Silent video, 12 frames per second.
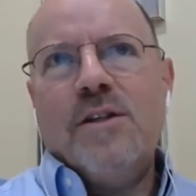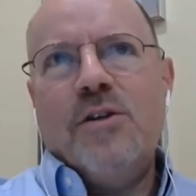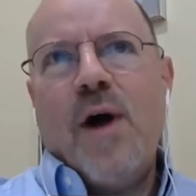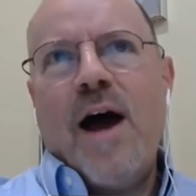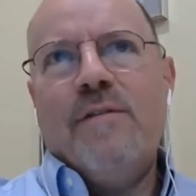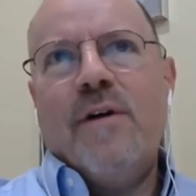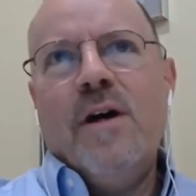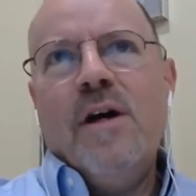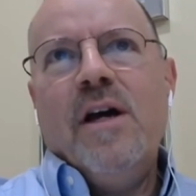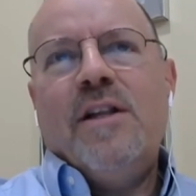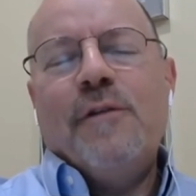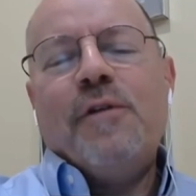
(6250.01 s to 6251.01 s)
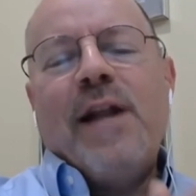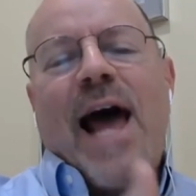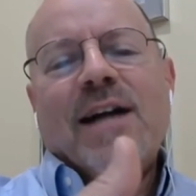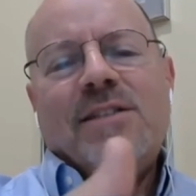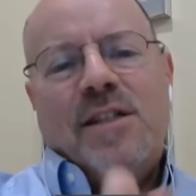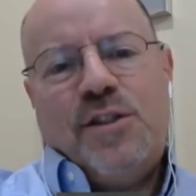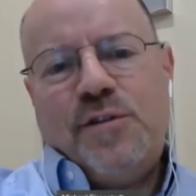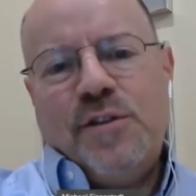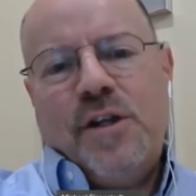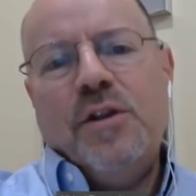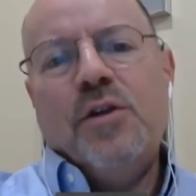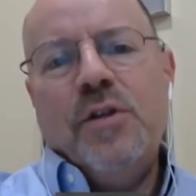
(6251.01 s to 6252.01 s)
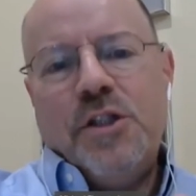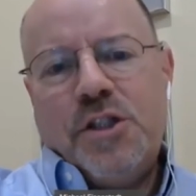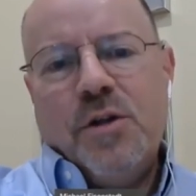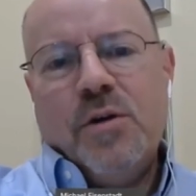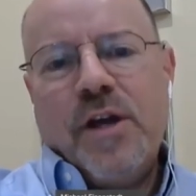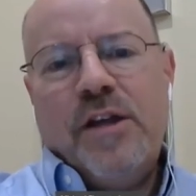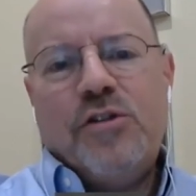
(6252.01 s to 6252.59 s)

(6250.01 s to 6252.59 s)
You have different axes in the region, okay?